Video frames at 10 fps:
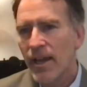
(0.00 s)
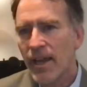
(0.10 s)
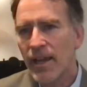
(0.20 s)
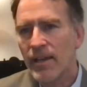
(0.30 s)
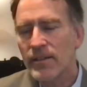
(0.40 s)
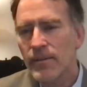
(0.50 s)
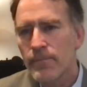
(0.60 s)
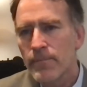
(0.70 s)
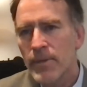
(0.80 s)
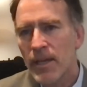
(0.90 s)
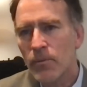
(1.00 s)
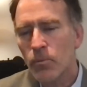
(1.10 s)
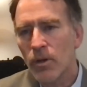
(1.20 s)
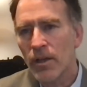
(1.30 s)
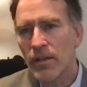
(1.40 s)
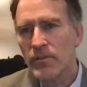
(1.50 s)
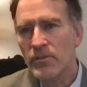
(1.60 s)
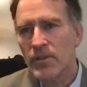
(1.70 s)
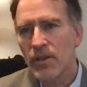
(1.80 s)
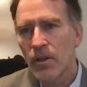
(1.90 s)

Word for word: And it was